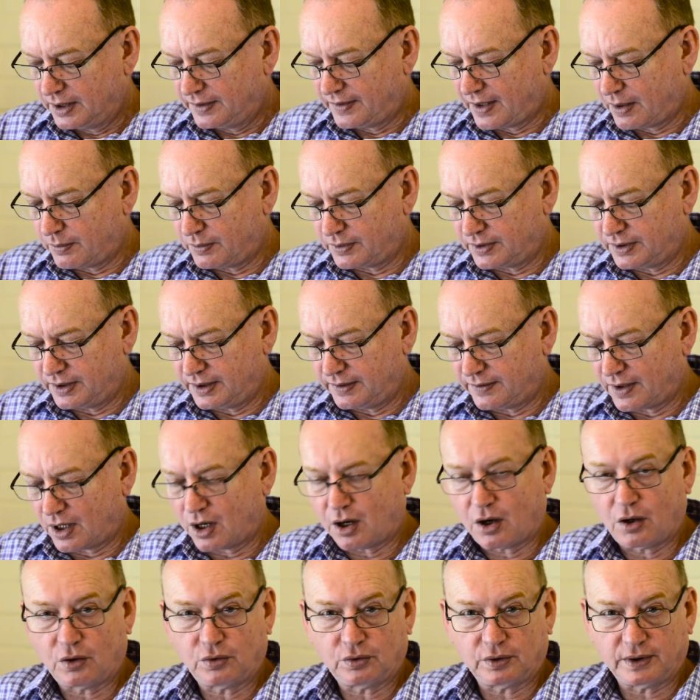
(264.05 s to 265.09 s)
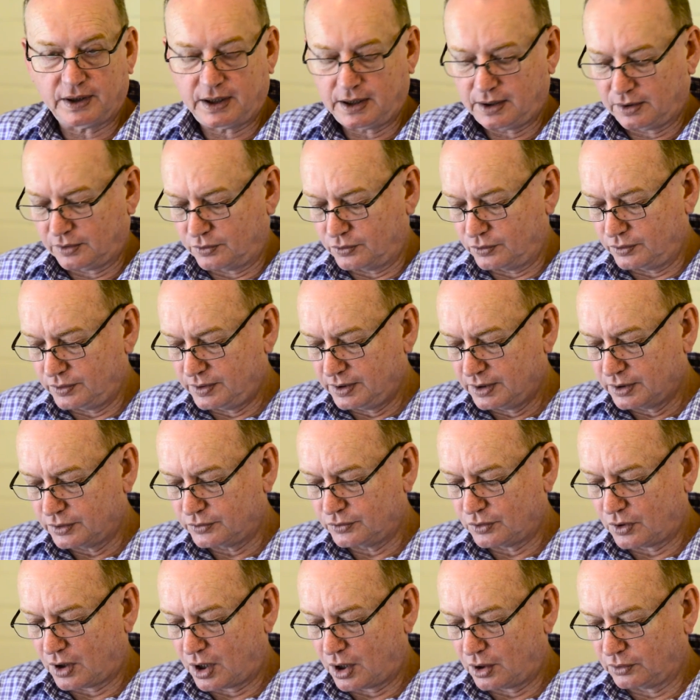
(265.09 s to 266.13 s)
They were neither wholly good
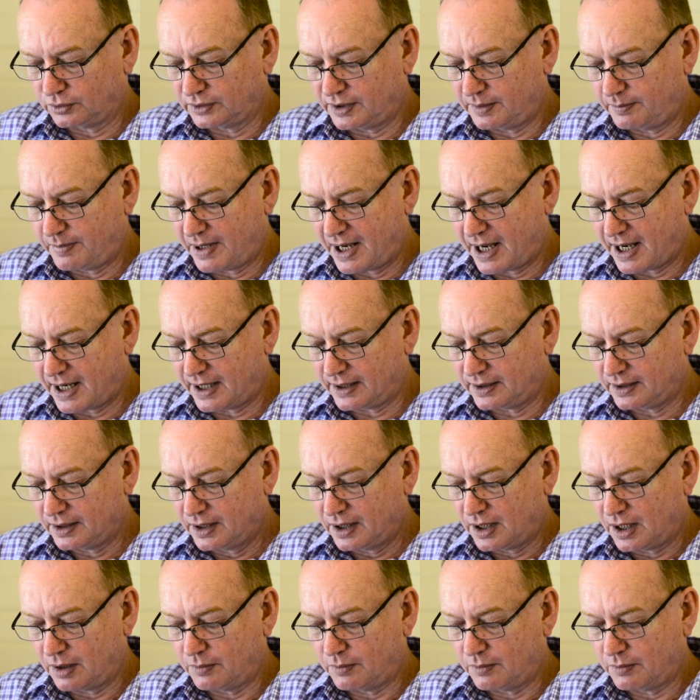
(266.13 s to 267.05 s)
nor wholly bad,